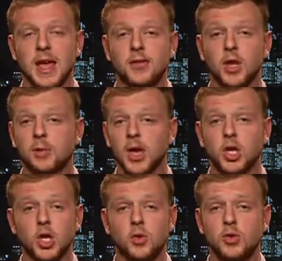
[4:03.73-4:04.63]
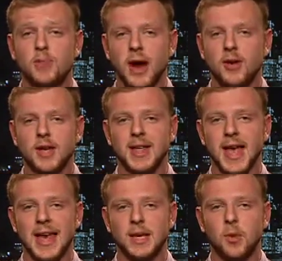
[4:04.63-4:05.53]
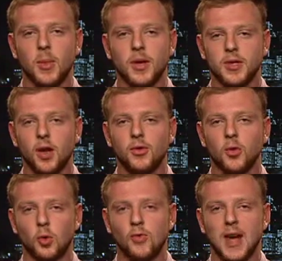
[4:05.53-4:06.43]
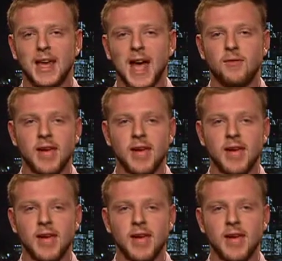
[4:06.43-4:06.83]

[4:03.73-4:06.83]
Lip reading: it's going to be a huge barrier to anyone that doesn't already have